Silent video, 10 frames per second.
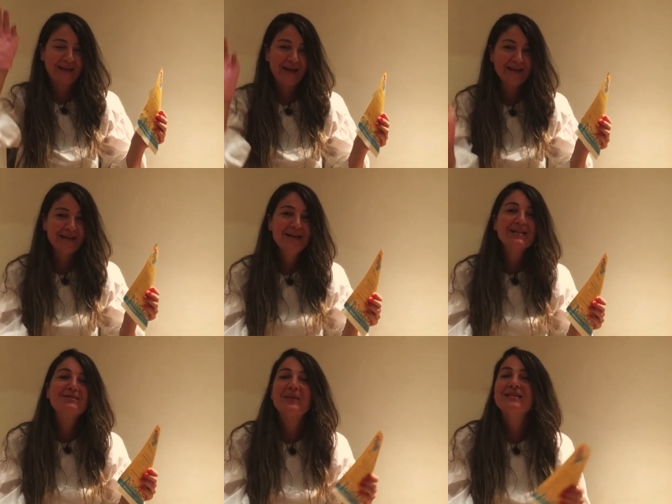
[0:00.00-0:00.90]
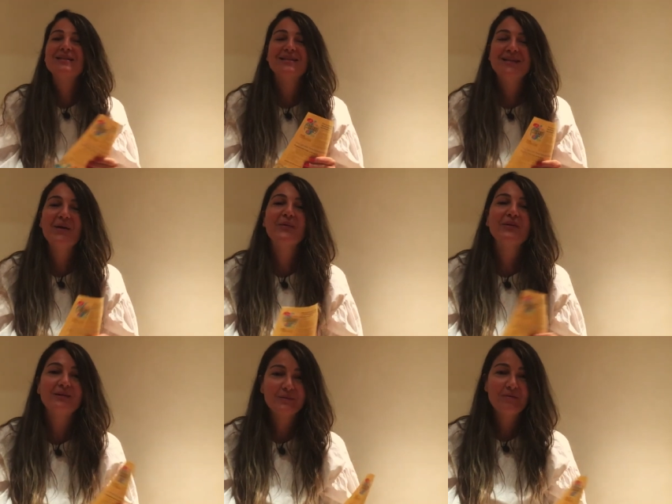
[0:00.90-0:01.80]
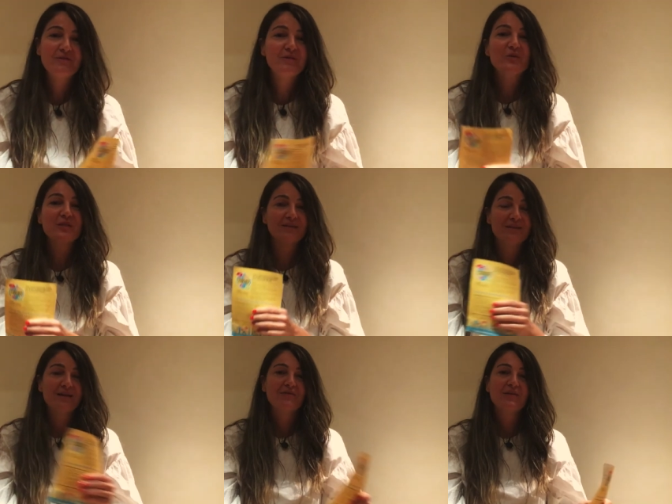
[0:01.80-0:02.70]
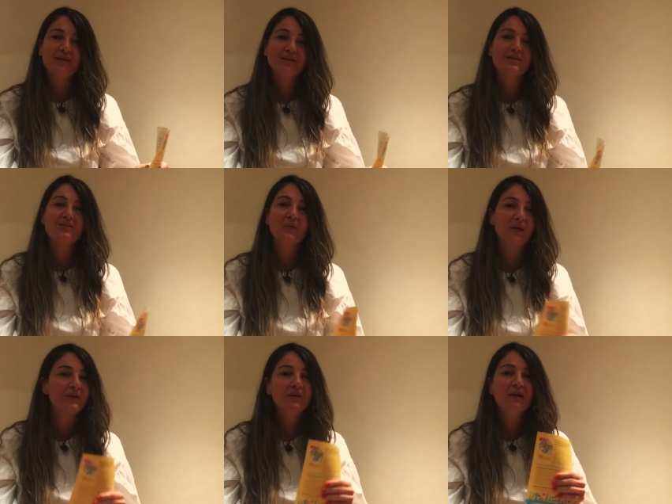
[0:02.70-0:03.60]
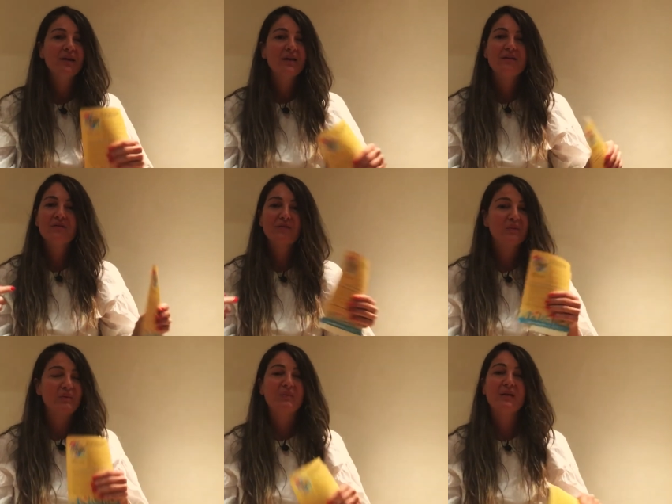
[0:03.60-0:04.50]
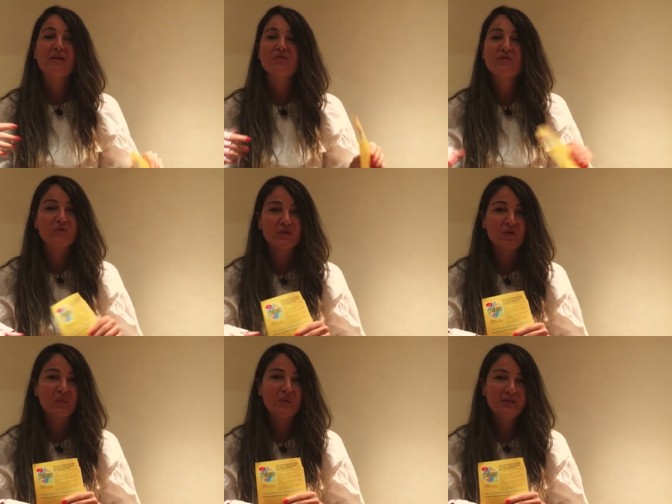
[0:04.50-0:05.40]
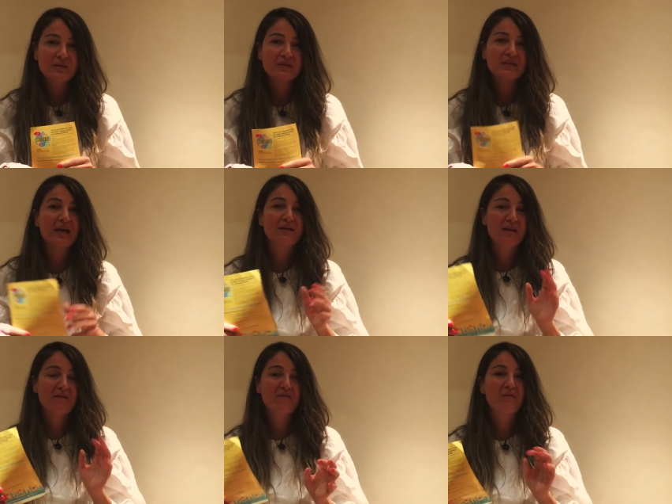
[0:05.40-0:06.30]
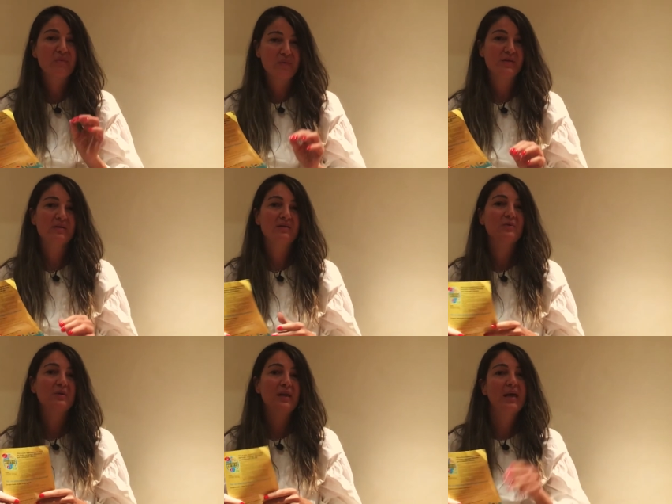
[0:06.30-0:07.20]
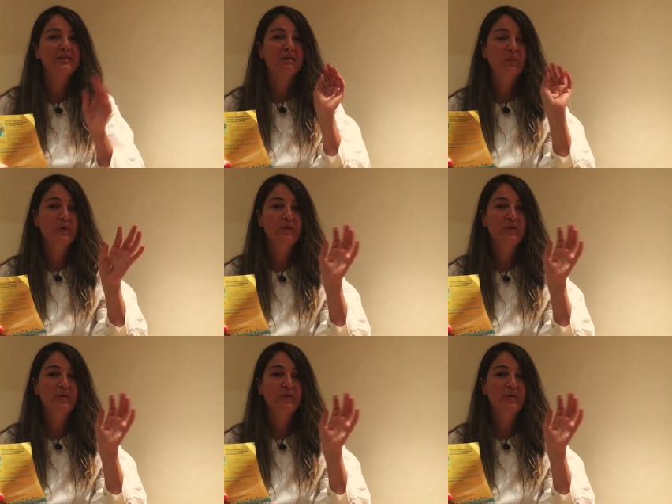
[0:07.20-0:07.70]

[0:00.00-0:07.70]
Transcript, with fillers: okay especially now with the revolution and everything that's going on different people have different opinions and every person who likes a